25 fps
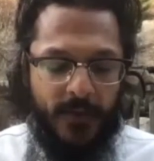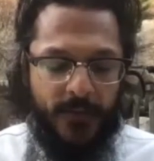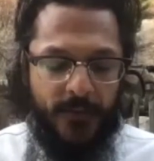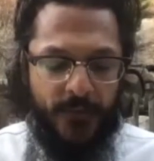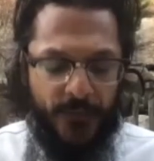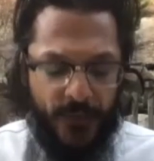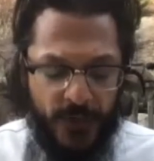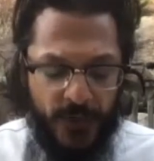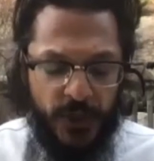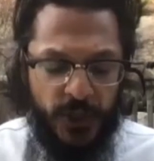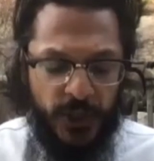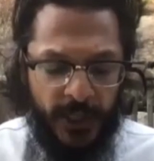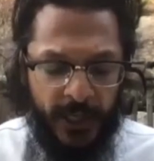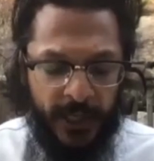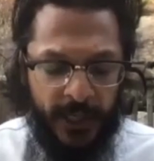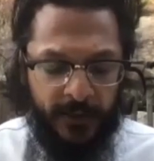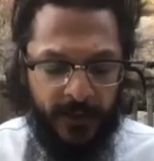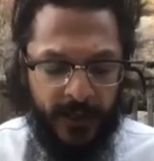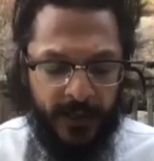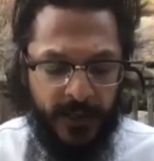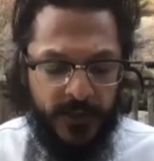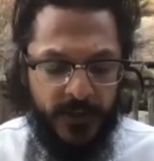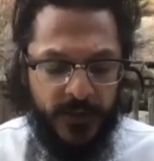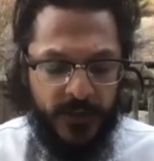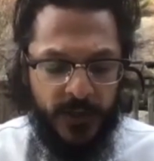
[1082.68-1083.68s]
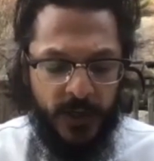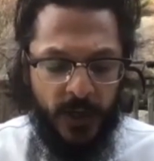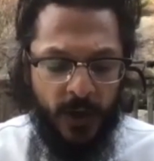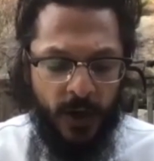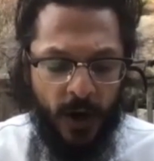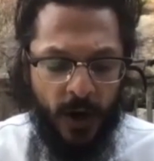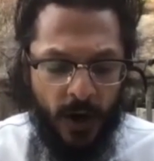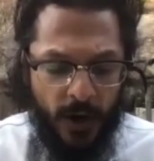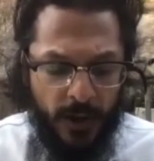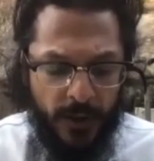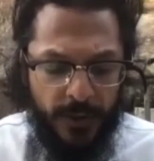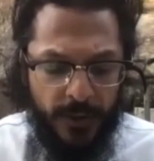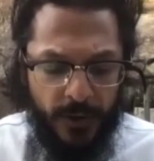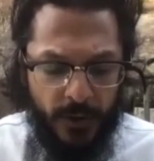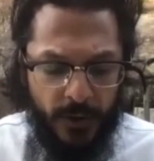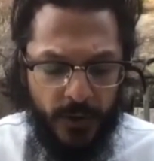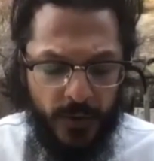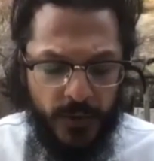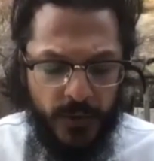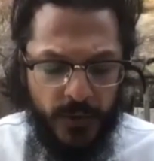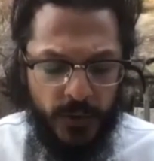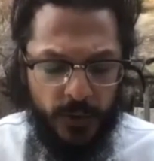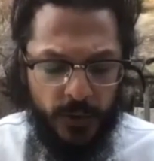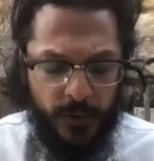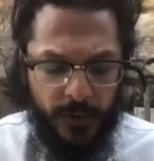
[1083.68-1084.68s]
Visionaries are
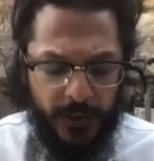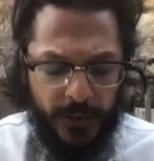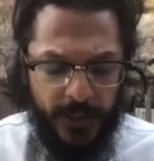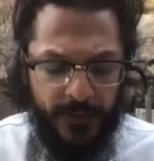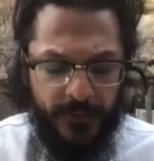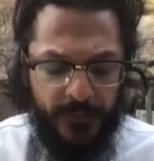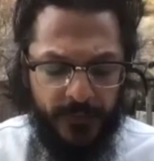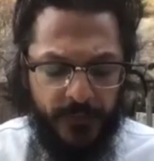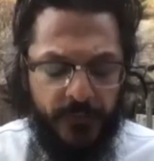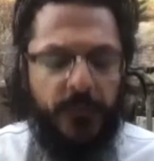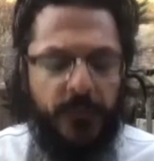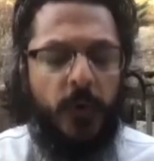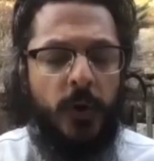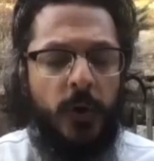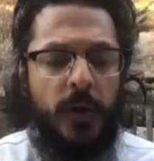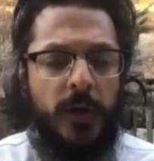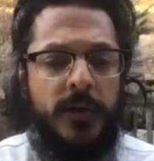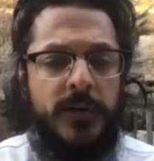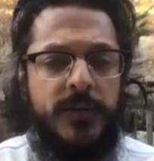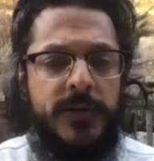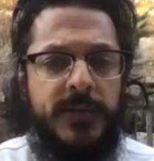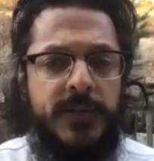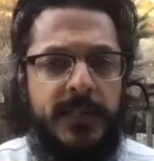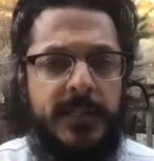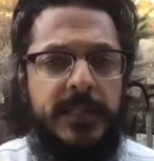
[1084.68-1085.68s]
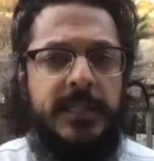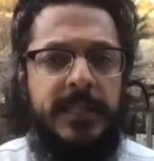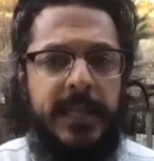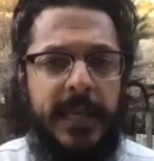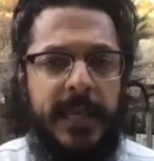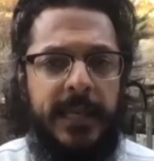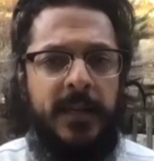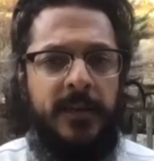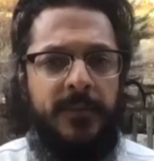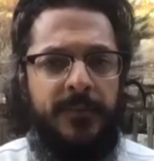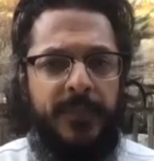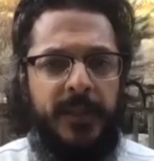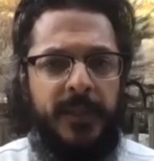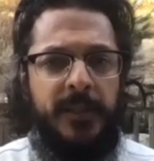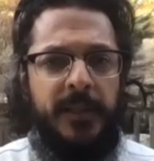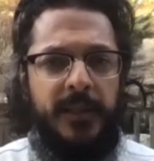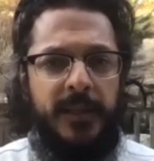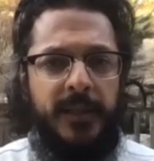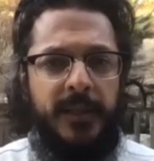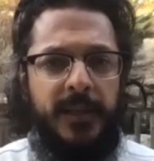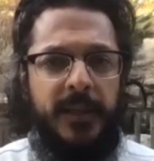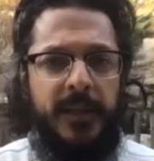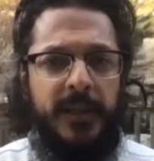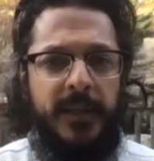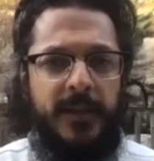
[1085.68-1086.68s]
those who live for
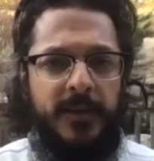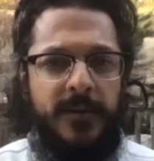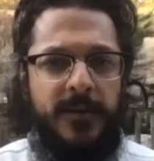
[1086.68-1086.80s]
sustainability.